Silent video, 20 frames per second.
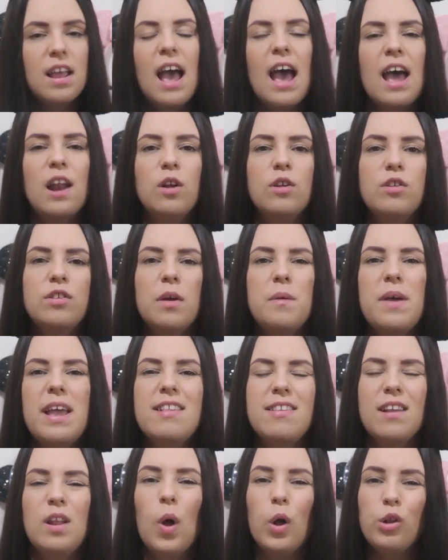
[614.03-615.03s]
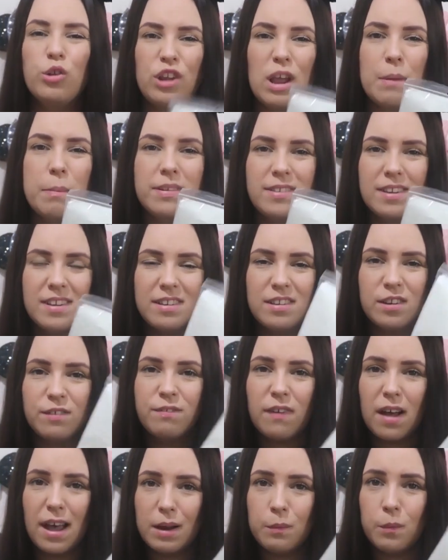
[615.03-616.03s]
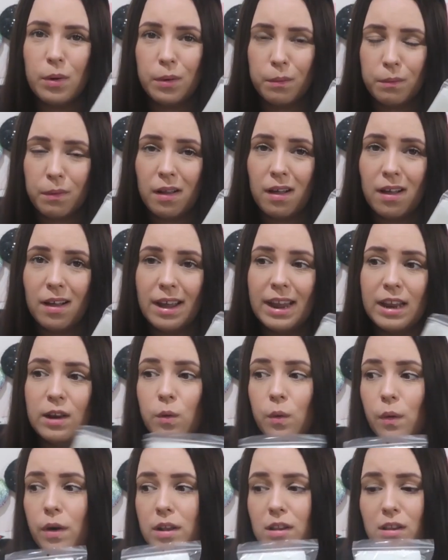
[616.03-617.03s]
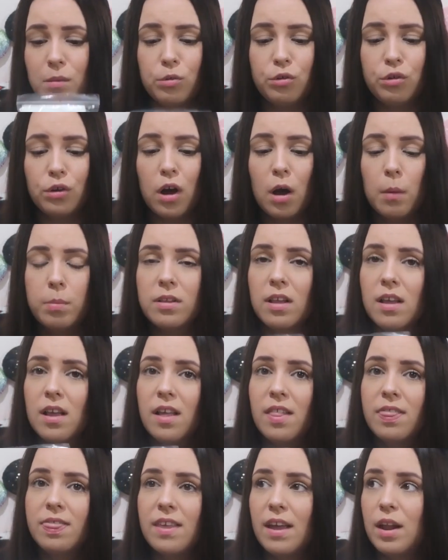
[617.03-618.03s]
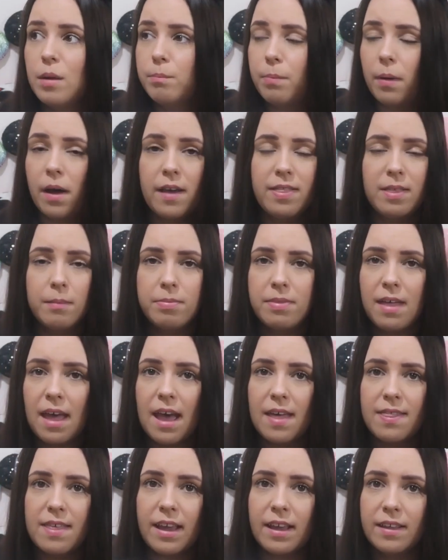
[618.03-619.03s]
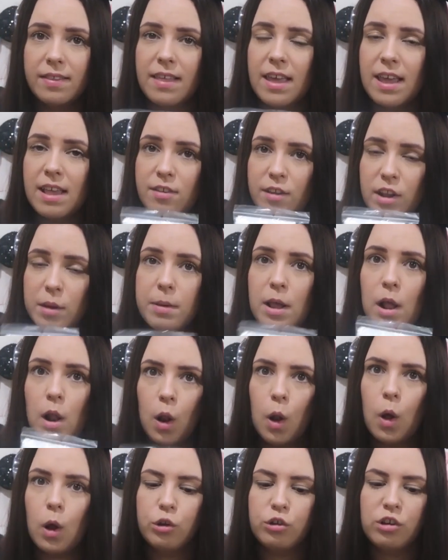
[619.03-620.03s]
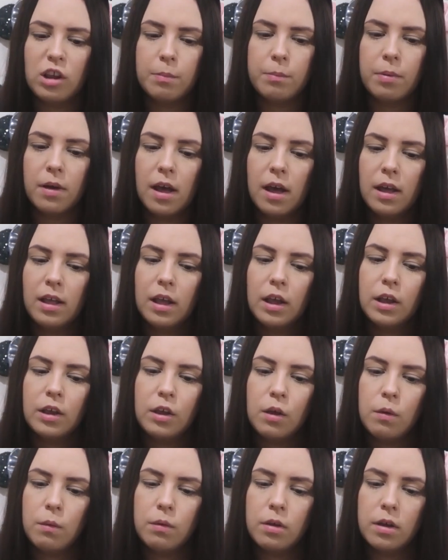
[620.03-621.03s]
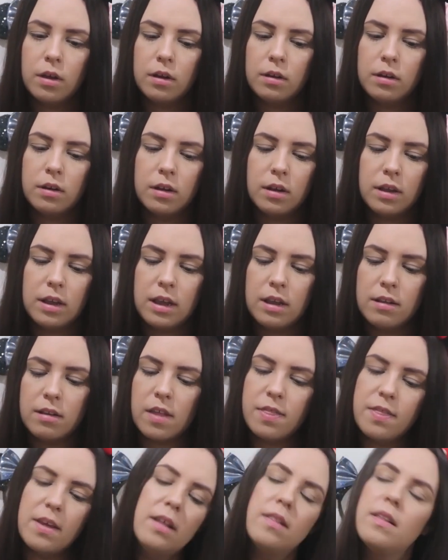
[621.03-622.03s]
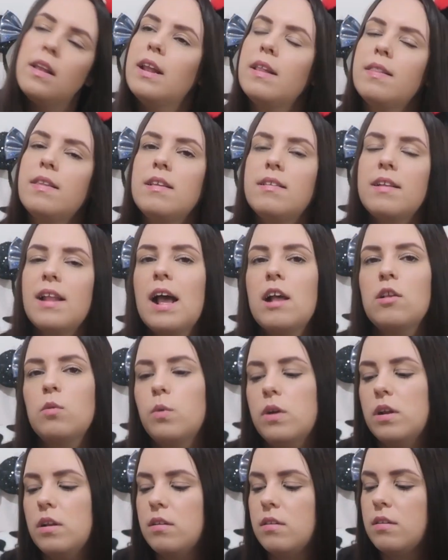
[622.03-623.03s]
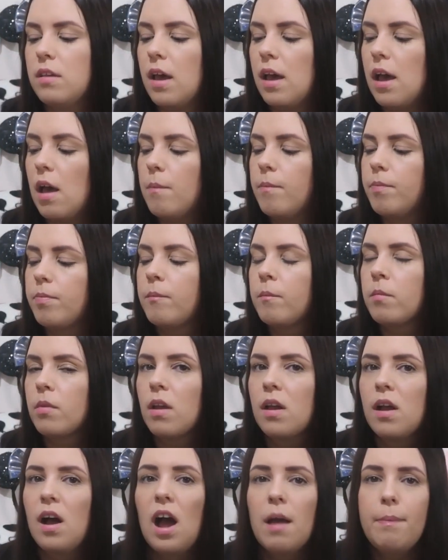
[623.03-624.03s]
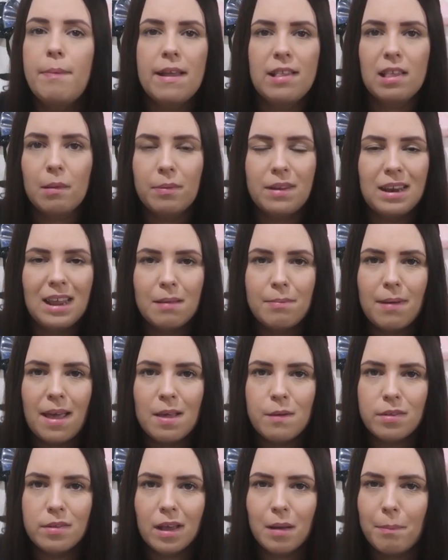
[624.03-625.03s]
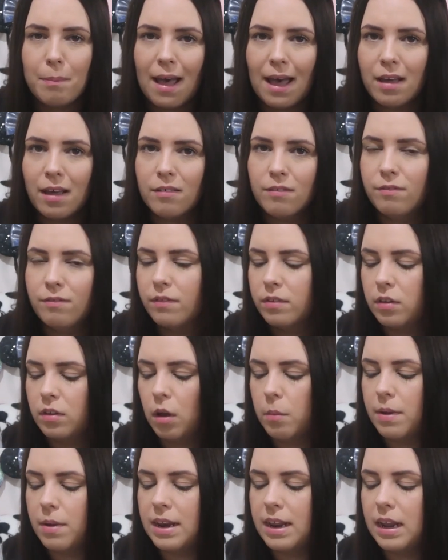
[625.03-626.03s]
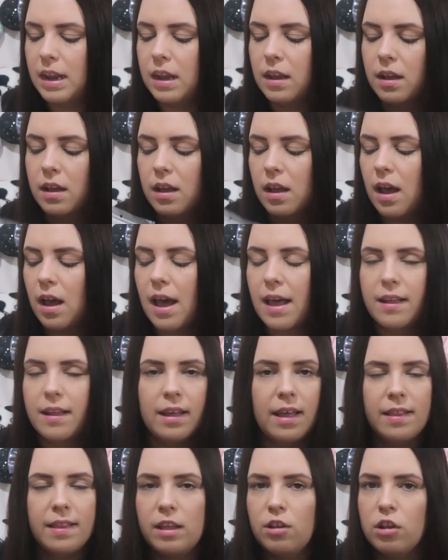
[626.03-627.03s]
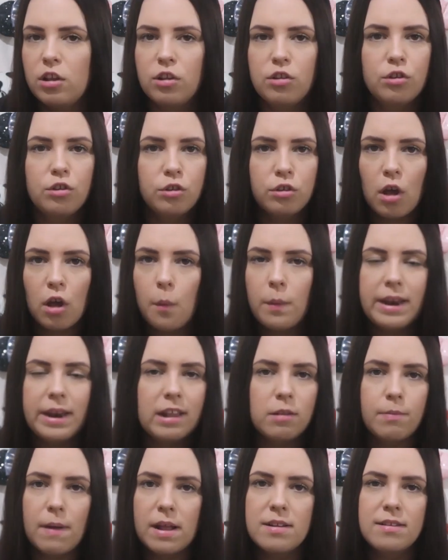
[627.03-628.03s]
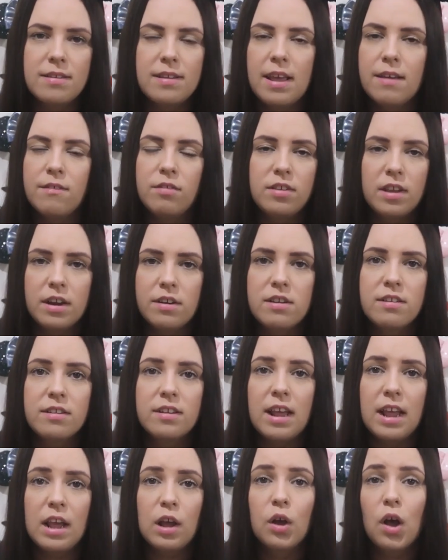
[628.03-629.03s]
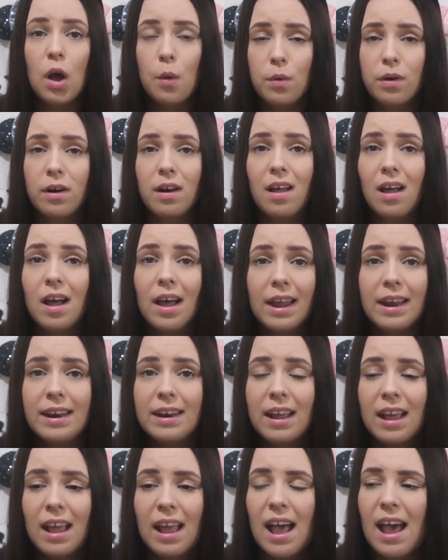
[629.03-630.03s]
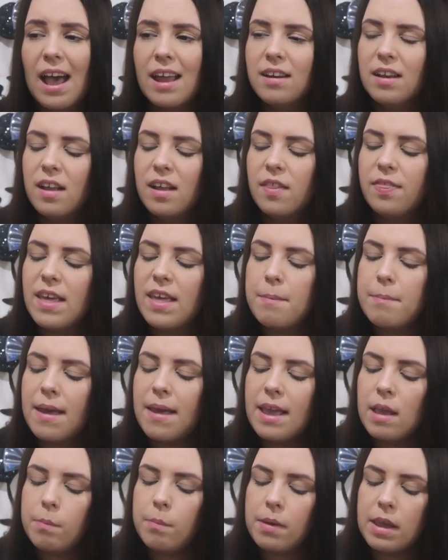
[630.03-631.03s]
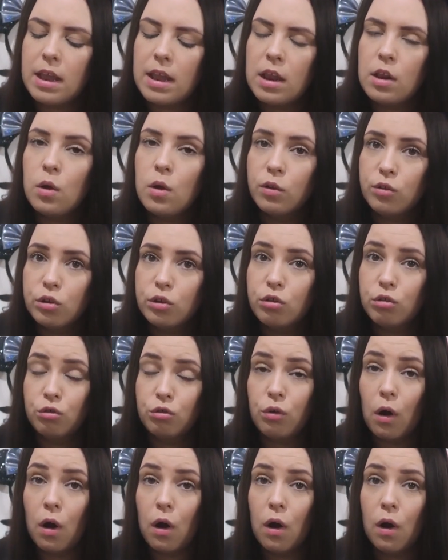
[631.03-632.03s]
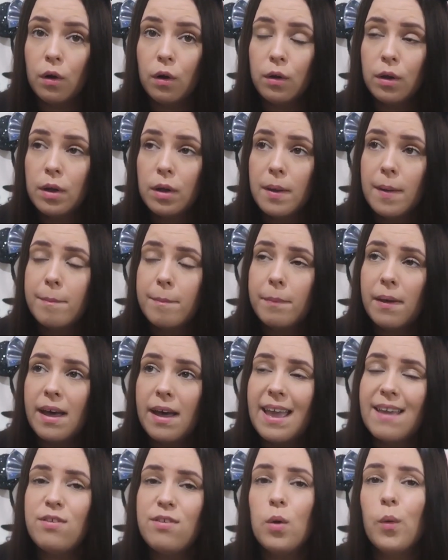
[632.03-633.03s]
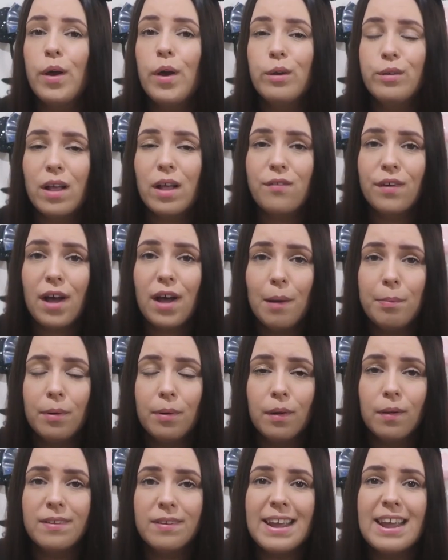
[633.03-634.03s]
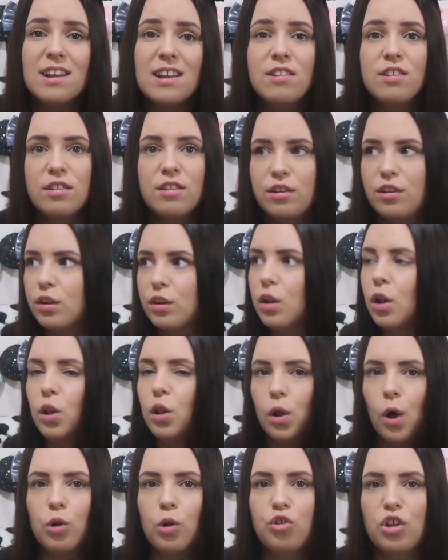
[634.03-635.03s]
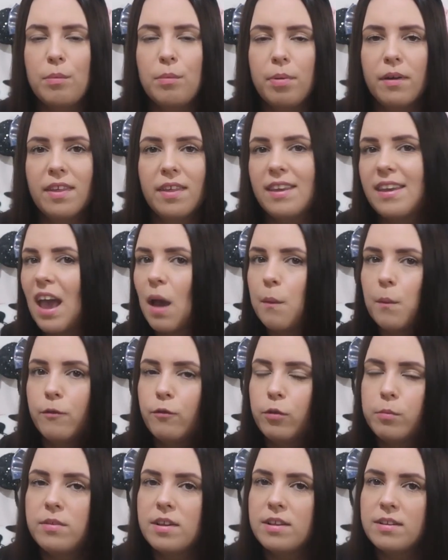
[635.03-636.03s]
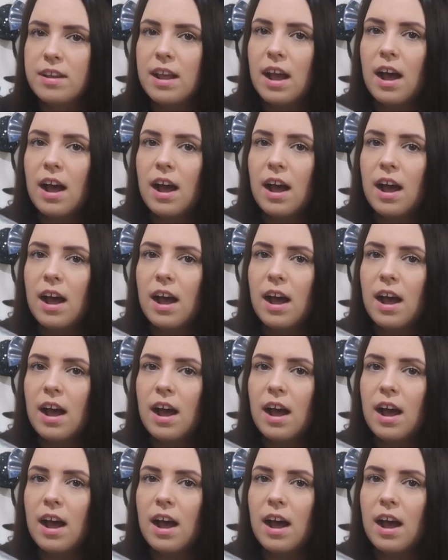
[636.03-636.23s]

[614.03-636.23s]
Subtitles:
And also it's a lot cheaper to find one online or in some shops than buy them there. It's going to be a lot cheaper. You can, I think these last ones I picked up on eBay. It was like a pack of so many, and it's so inexpensive. Seriously, go online, and they may be not as strong, but if you've got yourself a couple, it's still a lot cheaper than getting one from Disney.